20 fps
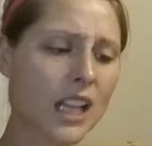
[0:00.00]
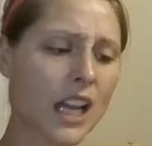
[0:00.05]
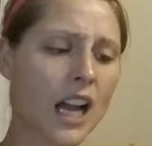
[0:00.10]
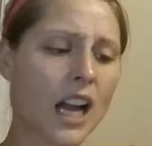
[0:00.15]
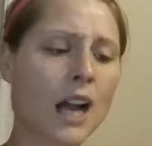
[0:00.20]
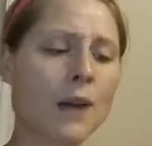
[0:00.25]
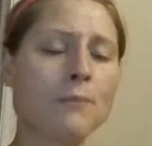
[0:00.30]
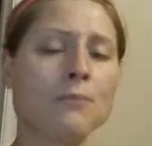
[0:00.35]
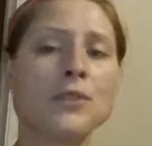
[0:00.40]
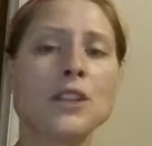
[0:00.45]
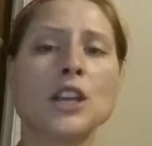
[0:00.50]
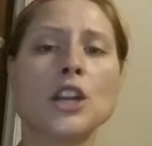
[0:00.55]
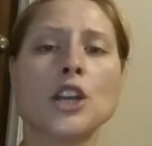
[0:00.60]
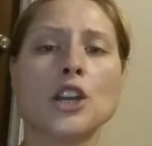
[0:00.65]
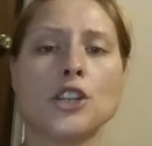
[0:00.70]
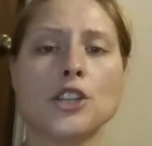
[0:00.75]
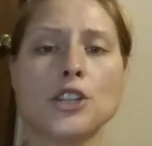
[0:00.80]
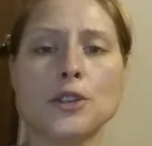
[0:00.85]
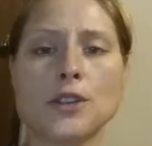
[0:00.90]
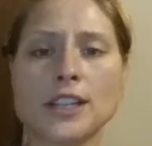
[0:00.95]
Um,
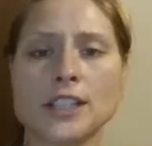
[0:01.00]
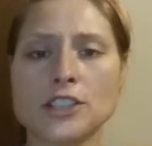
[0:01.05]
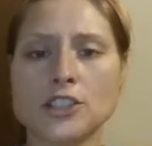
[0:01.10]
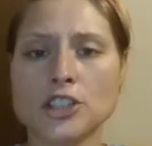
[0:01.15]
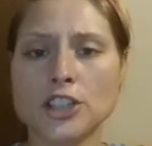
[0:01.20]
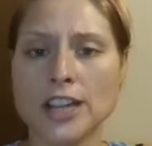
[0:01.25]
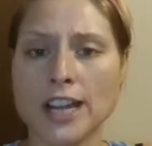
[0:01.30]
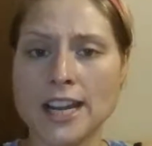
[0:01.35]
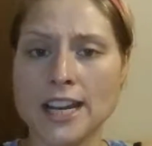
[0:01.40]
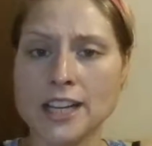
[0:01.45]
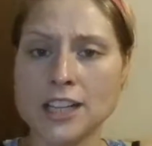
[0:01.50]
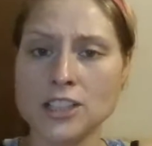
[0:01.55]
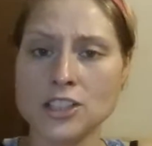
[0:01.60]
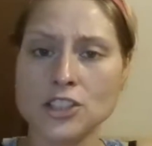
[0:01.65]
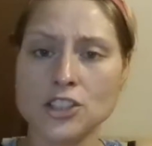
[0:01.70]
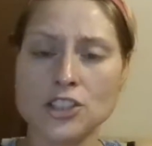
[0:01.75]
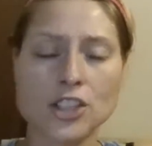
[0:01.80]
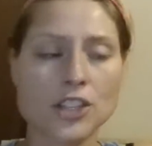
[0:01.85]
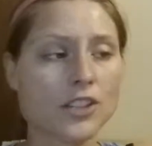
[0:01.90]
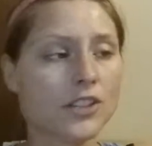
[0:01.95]
you can
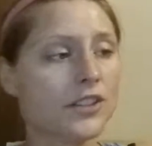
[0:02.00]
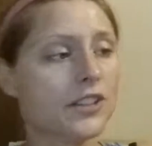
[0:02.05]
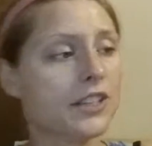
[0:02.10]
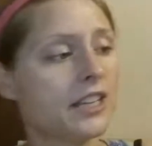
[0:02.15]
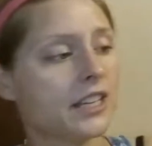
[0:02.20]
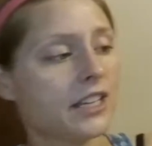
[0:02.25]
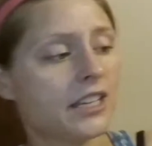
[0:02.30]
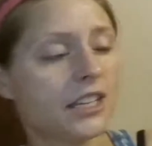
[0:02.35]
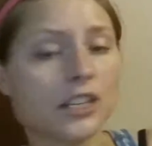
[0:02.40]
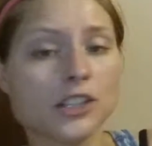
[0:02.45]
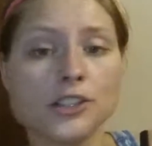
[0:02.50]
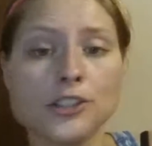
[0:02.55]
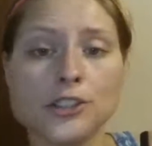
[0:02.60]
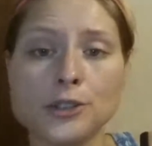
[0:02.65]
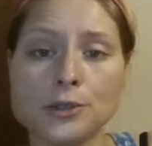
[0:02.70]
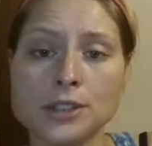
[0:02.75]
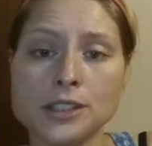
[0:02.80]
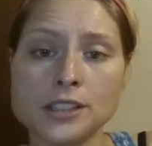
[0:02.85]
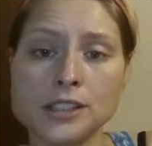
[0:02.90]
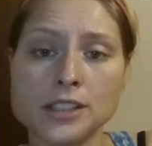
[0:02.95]
change the
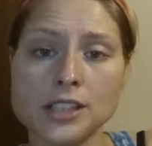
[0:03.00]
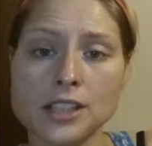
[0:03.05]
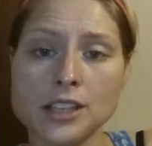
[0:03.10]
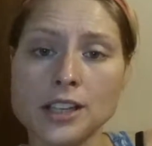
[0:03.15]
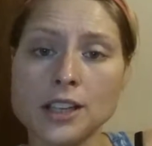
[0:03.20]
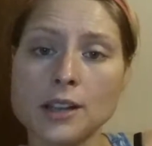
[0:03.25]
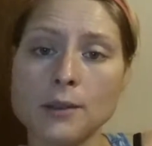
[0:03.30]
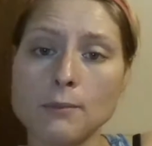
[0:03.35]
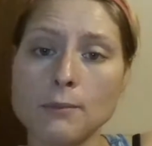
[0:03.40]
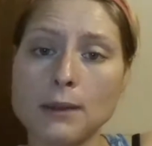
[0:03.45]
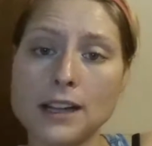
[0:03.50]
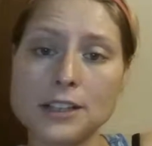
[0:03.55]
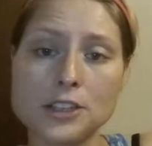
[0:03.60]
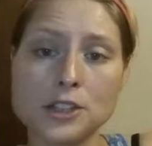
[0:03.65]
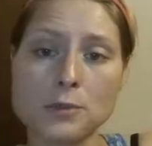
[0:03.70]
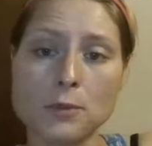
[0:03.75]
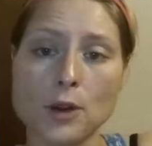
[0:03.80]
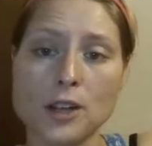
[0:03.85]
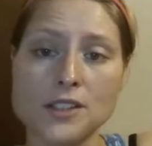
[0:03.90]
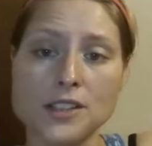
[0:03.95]
unit by
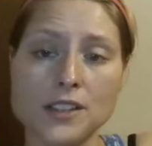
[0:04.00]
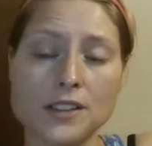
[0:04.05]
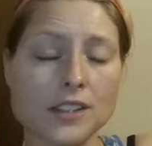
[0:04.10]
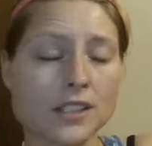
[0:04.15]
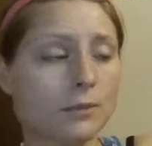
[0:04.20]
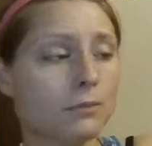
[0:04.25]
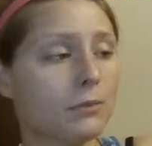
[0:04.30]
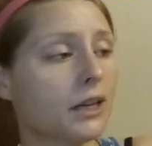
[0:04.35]
just pressing this